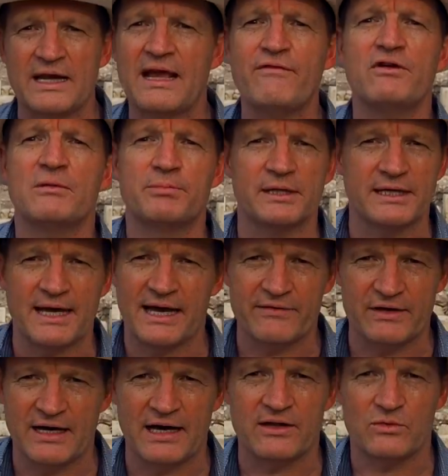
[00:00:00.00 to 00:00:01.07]
inevitably have
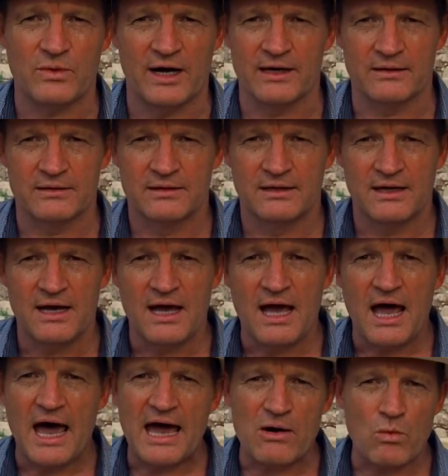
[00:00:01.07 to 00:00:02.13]
another one.
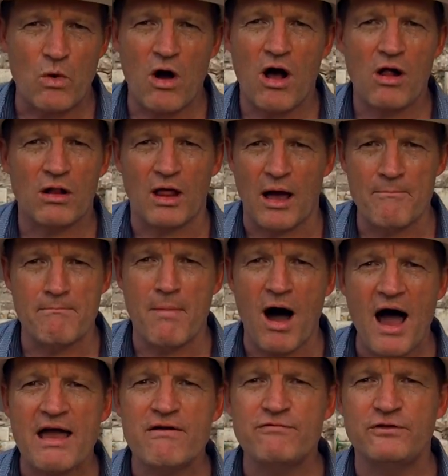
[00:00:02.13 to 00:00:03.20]
And while
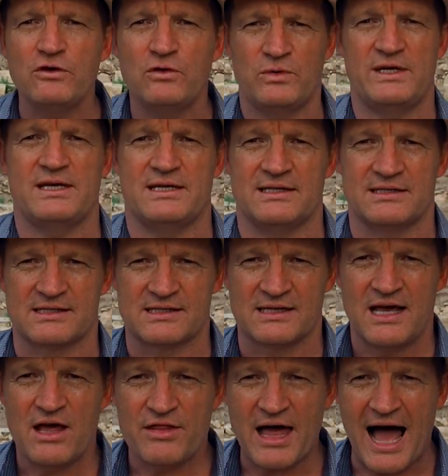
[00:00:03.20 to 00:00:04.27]
my view is
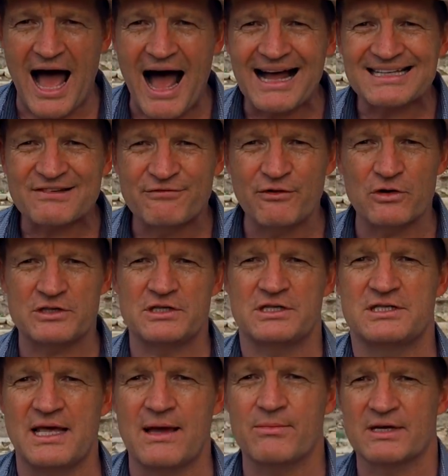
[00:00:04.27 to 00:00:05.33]
the us
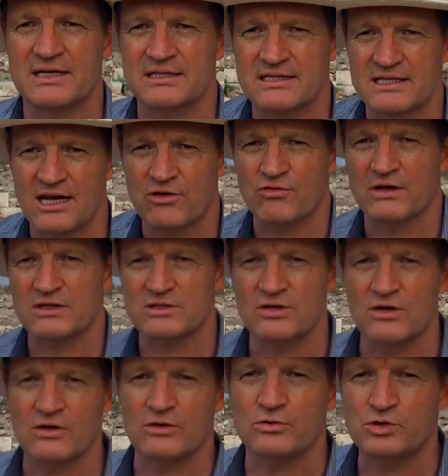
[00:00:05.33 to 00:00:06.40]
versus them concentric
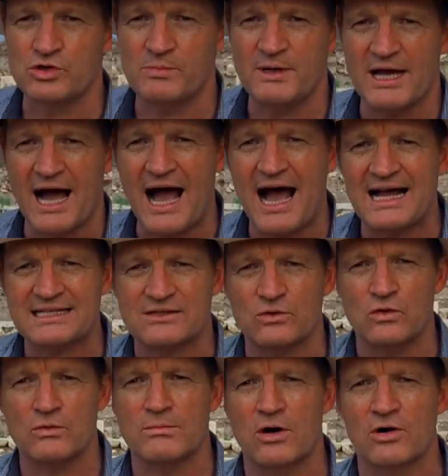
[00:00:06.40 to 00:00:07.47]
circle should be us
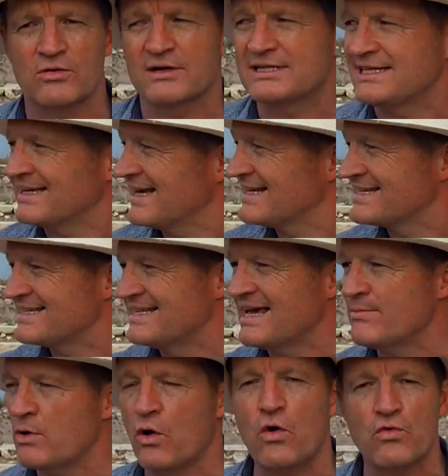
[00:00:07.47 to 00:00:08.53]
all moderates against
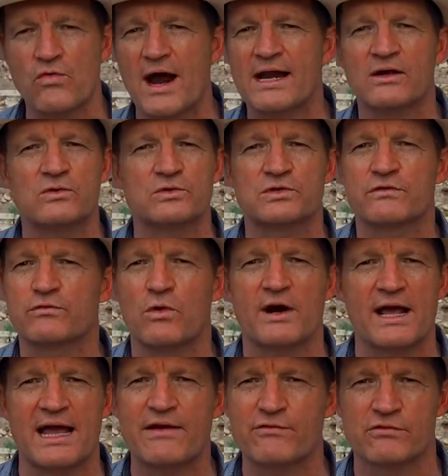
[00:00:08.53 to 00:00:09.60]
them all radicals of
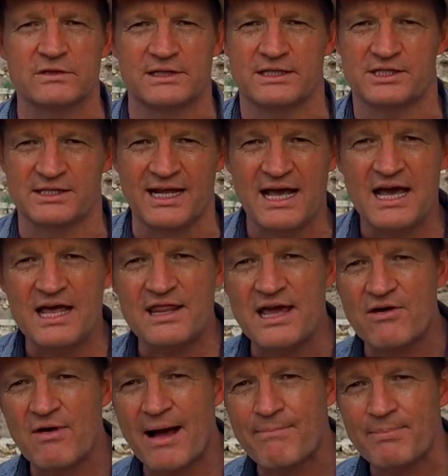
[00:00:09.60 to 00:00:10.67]
whatever religion,
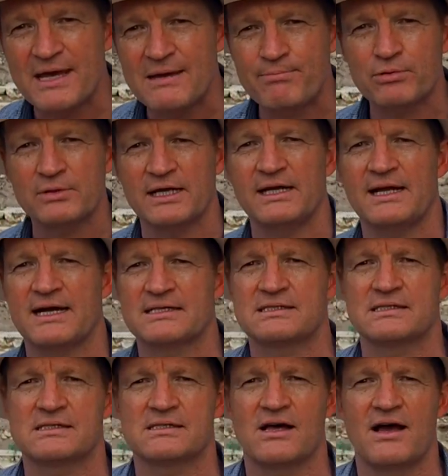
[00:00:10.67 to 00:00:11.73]
there are people in our
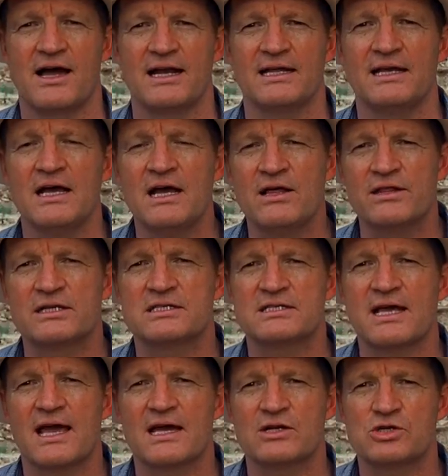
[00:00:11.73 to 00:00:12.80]
society that
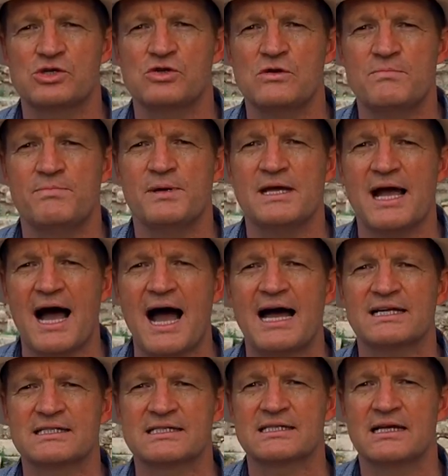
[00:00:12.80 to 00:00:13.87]
say it should be
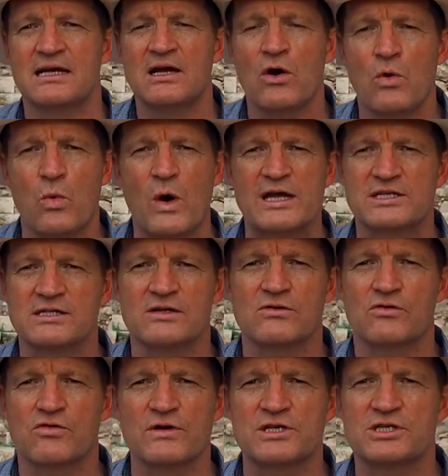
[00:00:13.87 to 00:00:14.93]
us Western
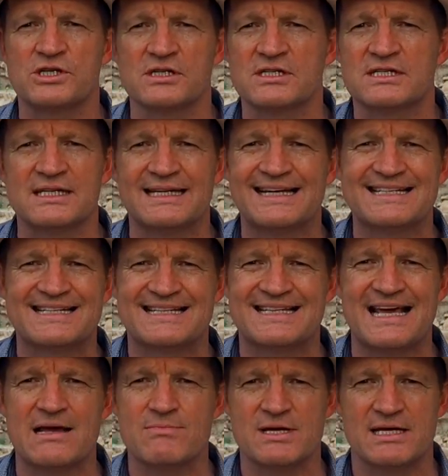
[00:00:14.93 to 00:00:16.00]
Christians against
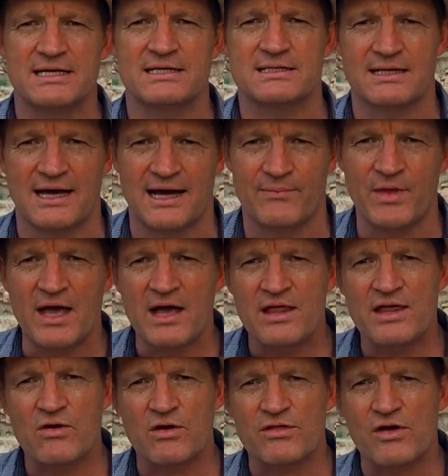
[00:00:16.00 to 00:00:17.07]
them Islam.
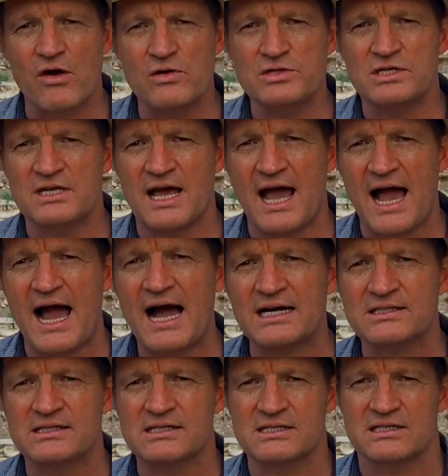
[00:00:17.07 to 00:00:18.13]
There are those in our
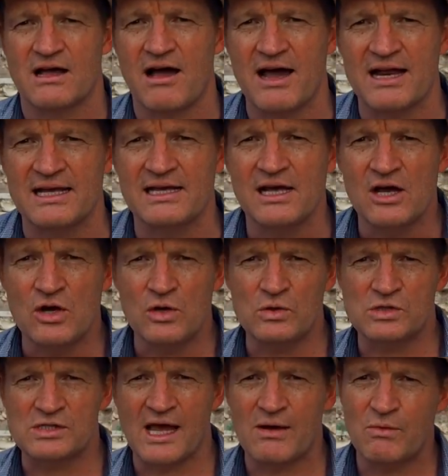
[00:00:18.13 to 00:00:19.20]
society who
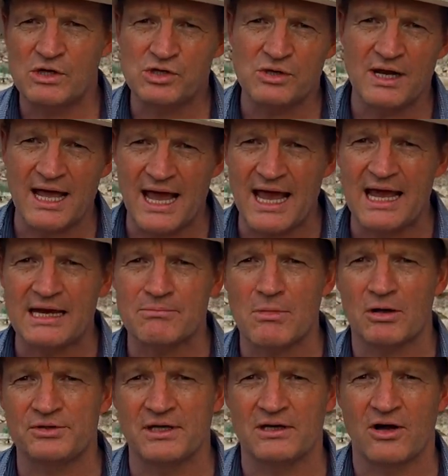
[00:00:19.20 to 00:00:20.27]
say we should end
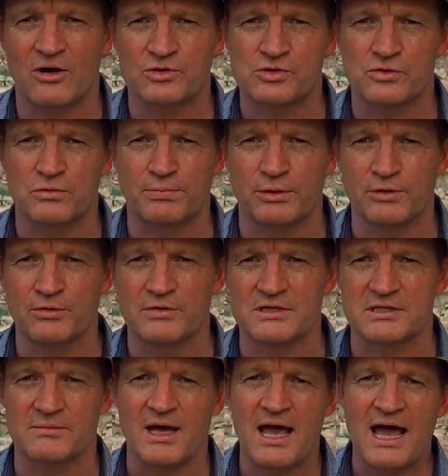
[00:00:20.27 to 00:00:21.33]
multicultural
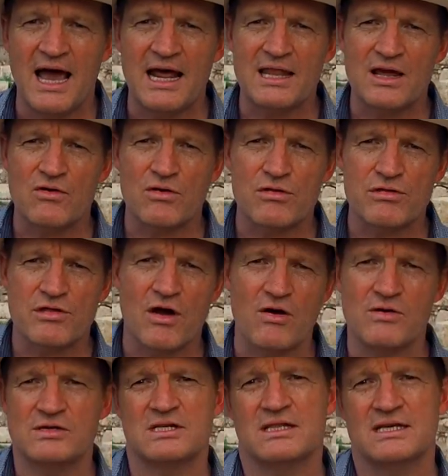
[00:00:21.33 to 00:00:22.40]
pluralism. And there are
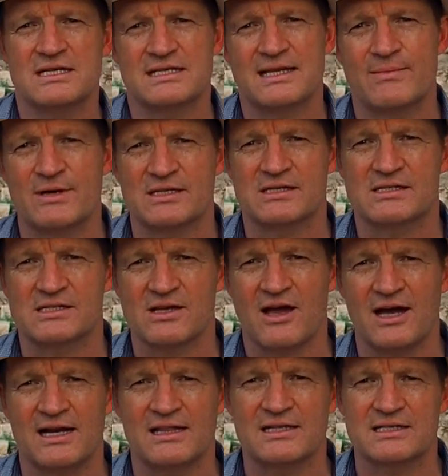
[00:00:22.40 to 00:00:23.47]
those in the Islamic
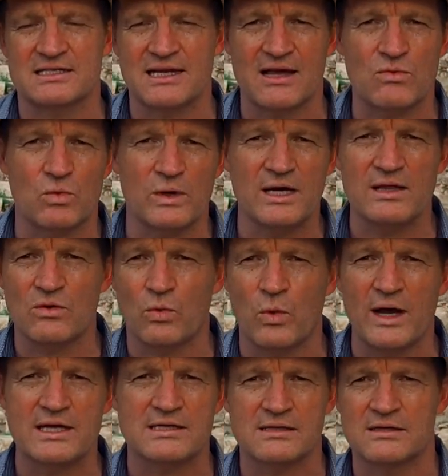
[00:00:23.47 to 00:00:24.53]
society that say we the
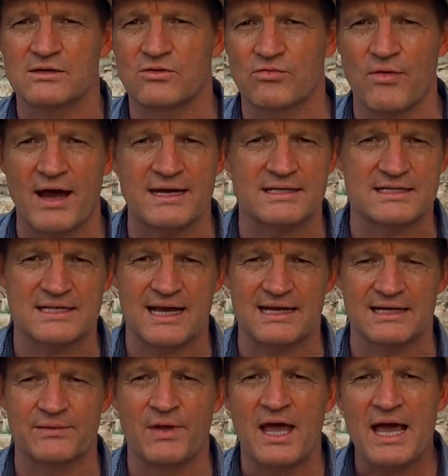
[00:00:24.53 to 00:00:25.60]
West are the great
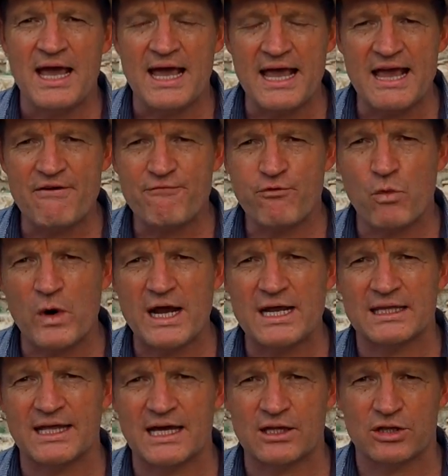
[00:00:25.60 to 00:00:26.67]
Satan. If we
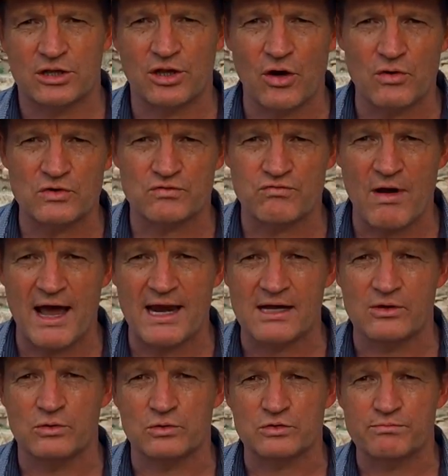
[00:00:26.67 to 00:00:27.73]
let those
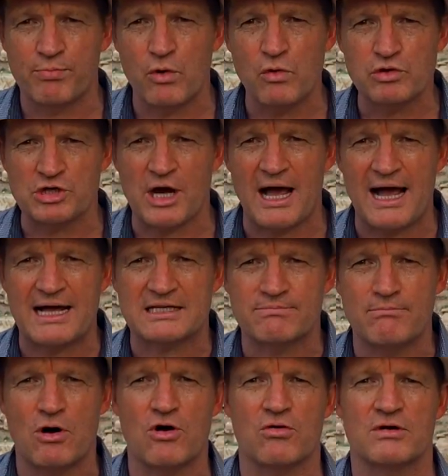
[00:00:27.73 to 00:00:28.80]
radicals push us
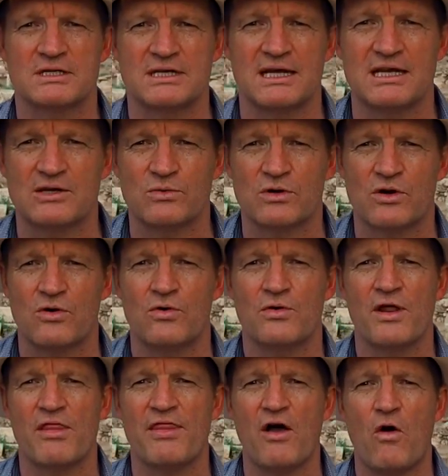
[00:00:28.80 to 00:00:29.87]
moderates into a
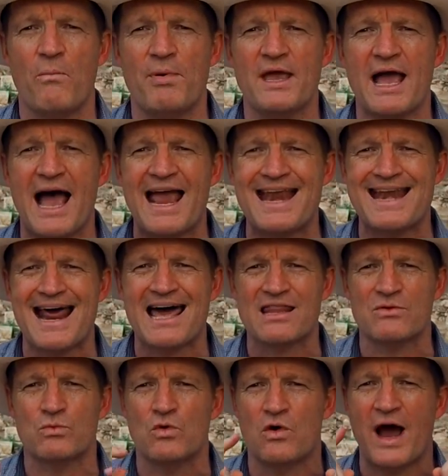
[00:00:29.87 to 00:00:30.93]
corner, there'll be
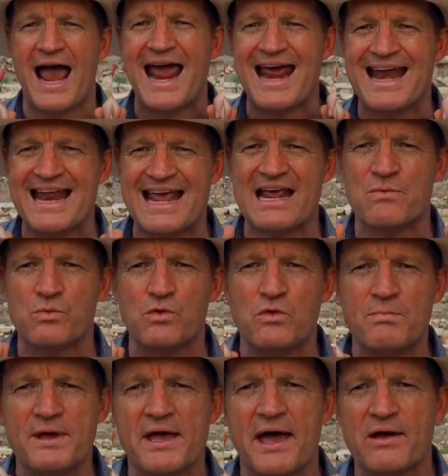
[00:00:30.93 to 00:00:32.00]
another war, and it will
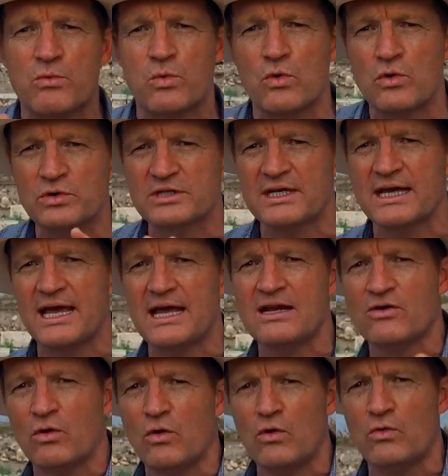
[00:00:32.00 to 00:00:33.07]
be a war to
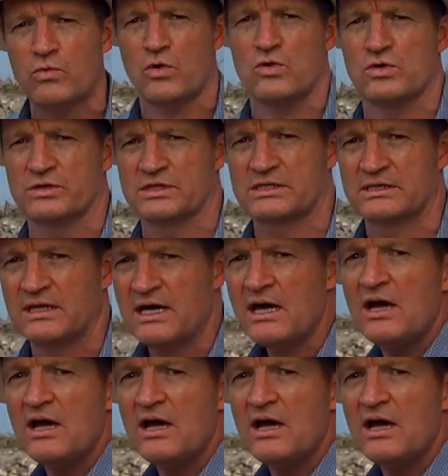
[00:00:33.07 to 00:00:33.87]
end all wars,